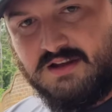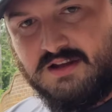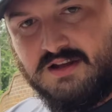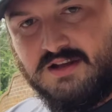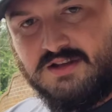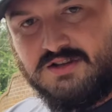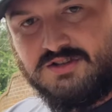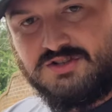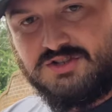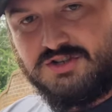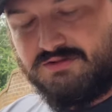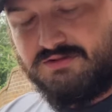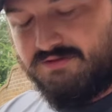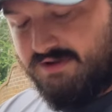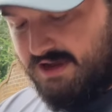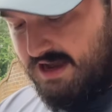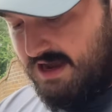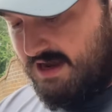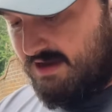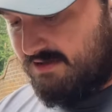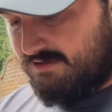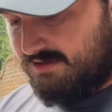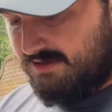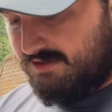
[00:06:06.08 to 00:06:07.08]
shooting
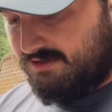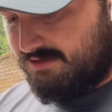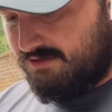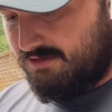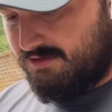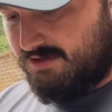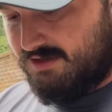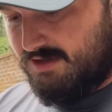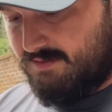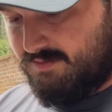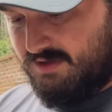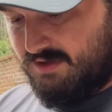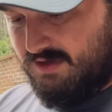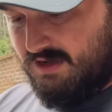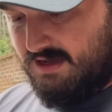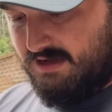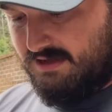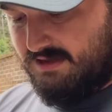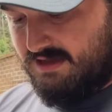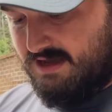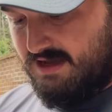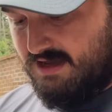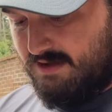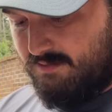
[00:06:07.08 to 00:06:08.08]
houses or something like
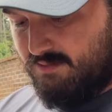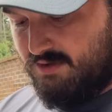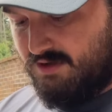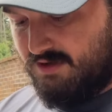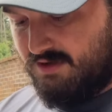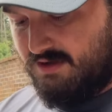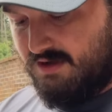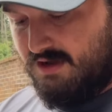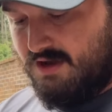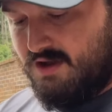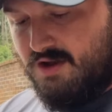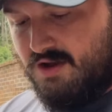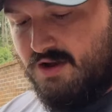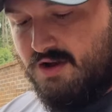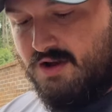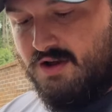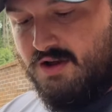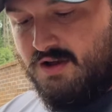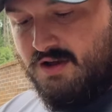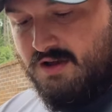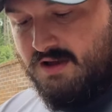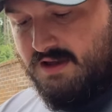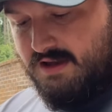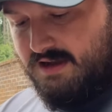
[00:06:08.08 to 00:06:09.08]
that, but
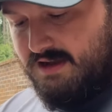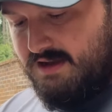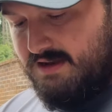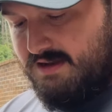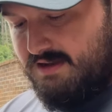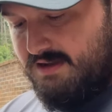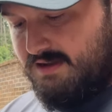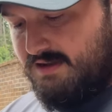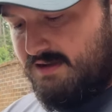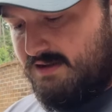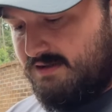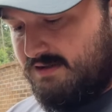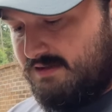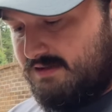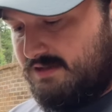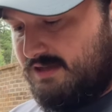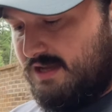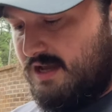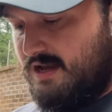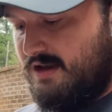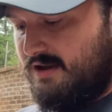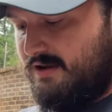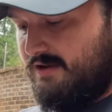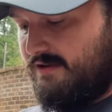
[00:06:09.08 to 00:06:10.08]
it is
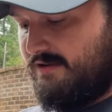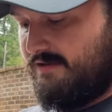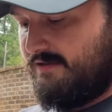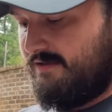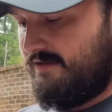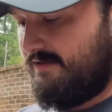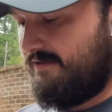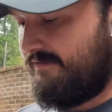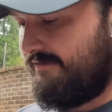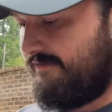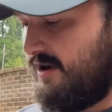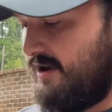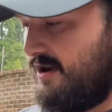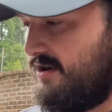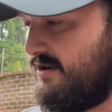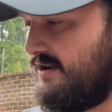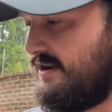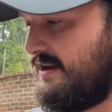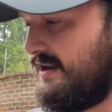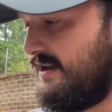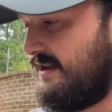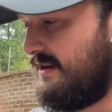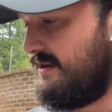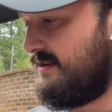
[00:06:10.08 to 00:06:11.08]
very
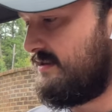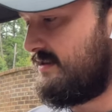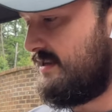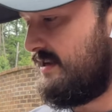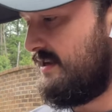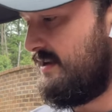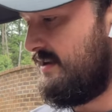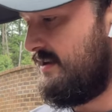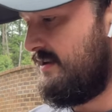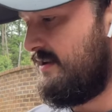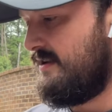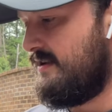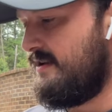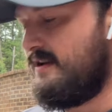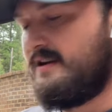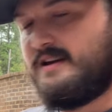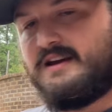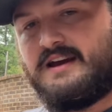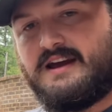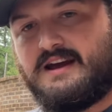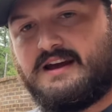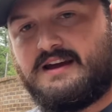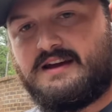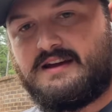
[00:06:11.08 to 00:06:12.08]
neat
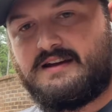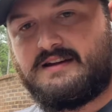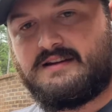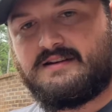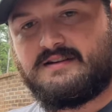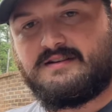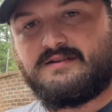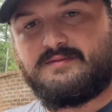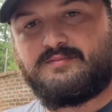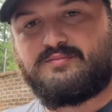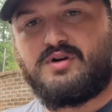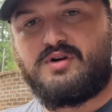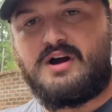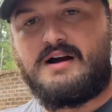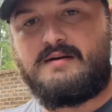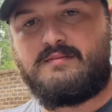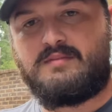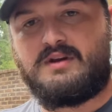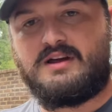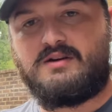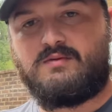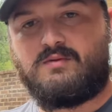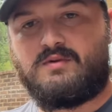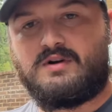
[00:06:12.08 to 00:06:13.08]
and
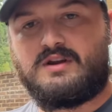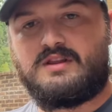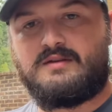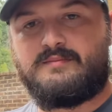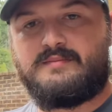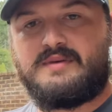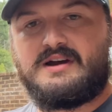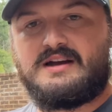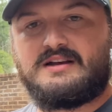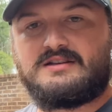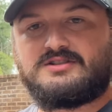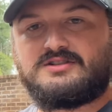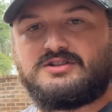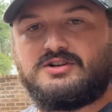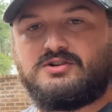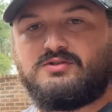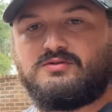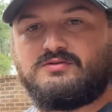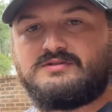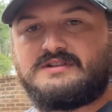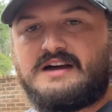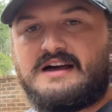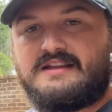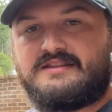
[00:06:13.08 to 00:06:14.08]
probably one of the best
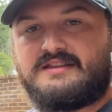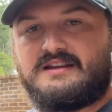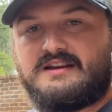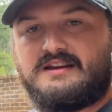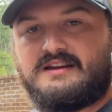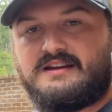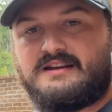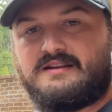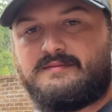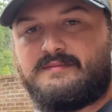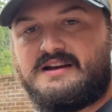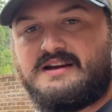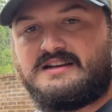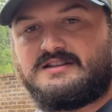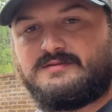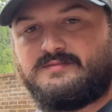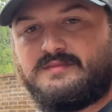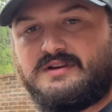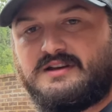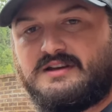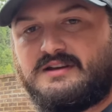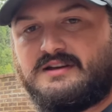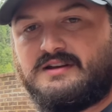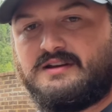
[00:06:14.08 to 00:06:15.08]
tools. I think makes
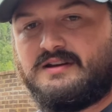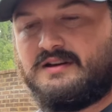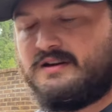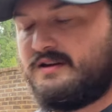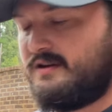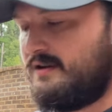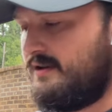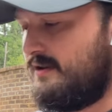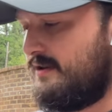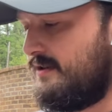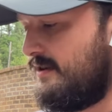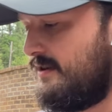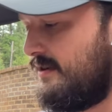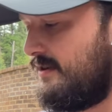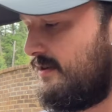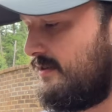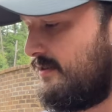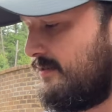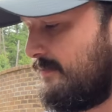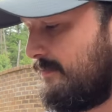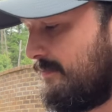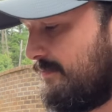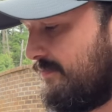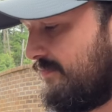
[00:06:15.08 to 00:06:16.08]
me
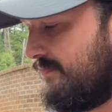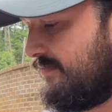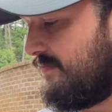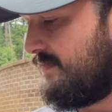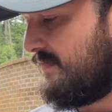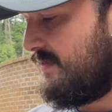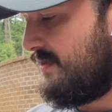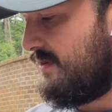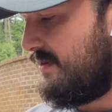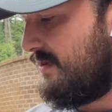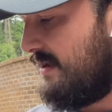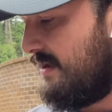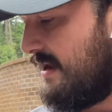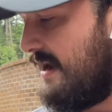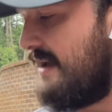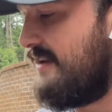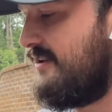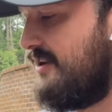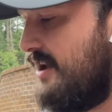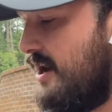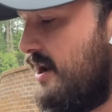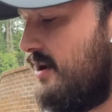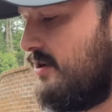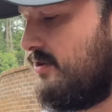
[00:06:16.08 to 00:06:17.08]
I
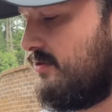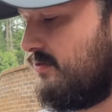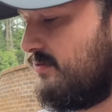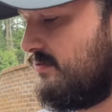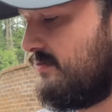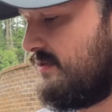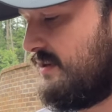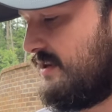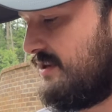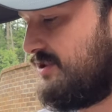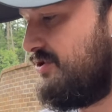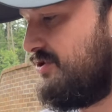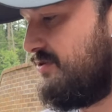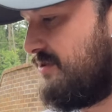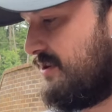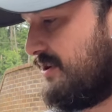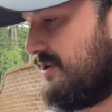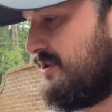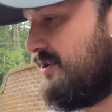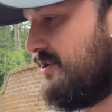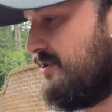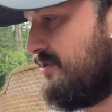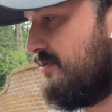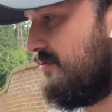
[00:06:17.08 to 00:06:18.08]
know that you can
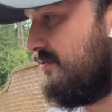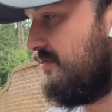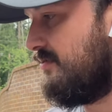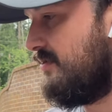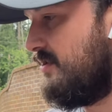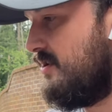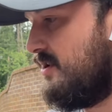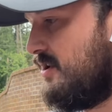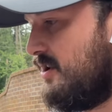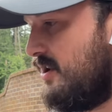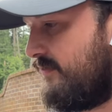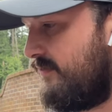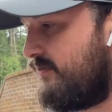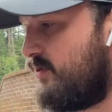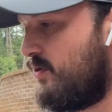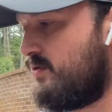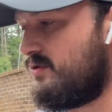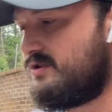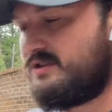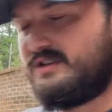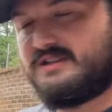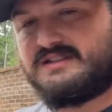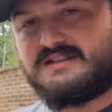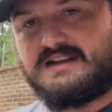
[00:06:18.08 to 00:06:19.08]
do, of
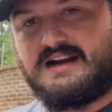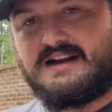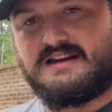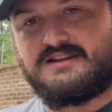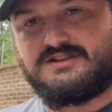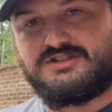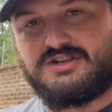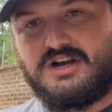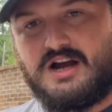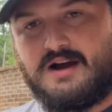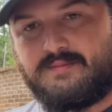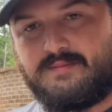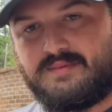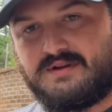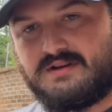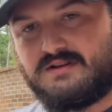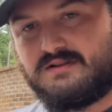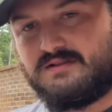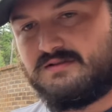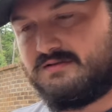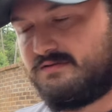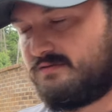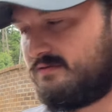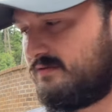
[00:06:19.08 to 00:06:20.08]
course it's got a
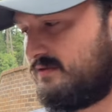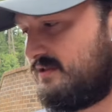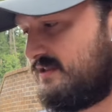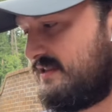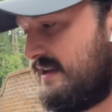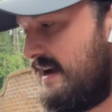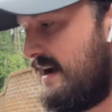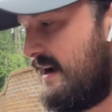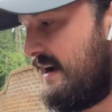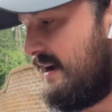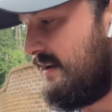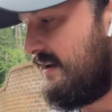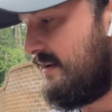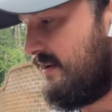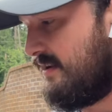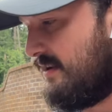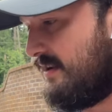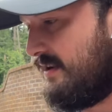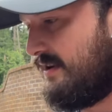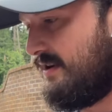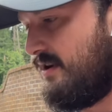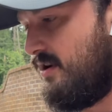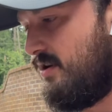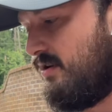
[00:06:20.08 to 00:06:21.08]
chopping side
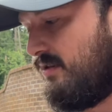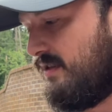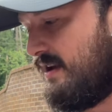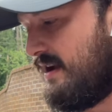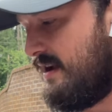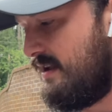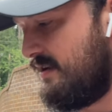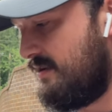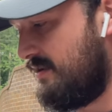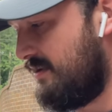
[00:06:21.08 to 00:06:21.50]
and all that,